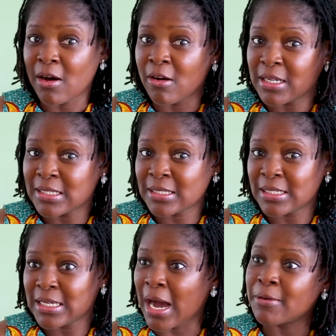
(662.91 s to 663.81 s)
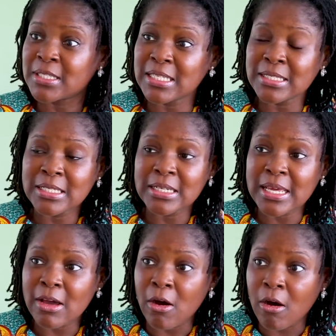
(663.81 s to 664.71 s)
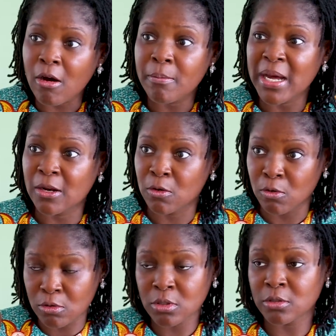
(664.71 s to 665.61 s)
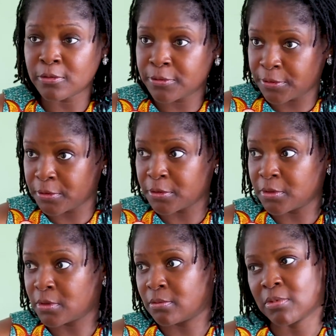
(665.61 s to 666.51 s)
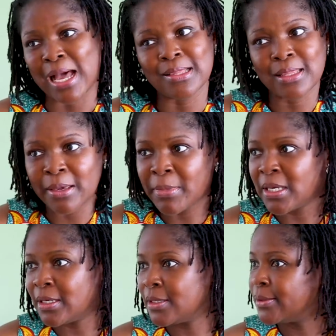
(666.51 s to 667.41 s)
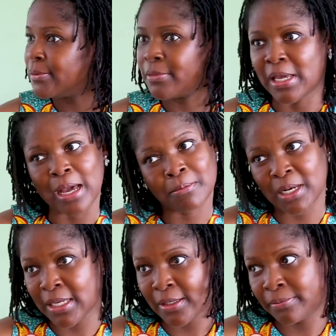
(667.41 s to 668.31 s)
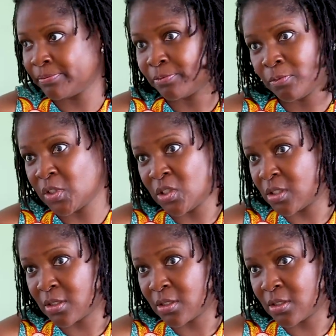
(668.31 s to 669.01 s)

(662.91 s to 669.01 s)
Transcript: honestly, I was eating all my local food at Benin, with Accra, which is